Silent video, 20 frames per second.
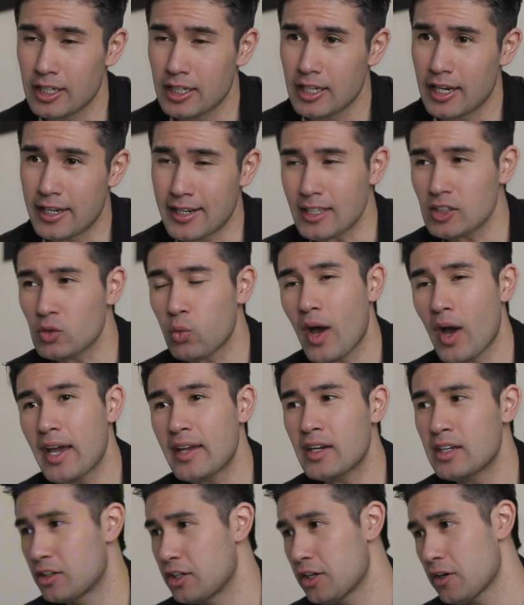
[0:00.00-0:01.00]
And that's why
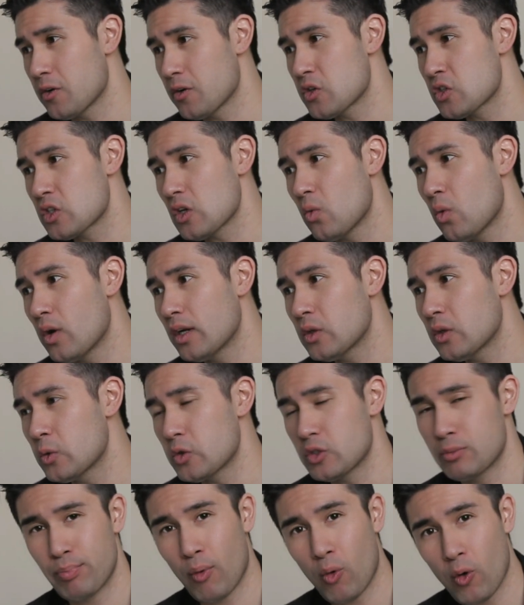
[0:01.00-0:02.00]
there is someone who
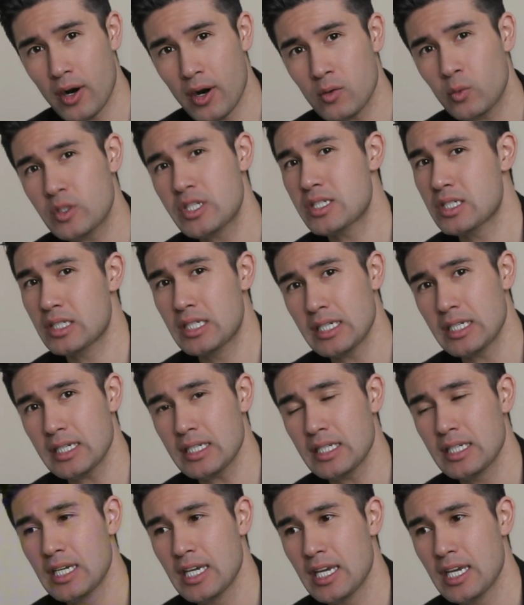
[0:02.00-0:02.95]
is born, which is good,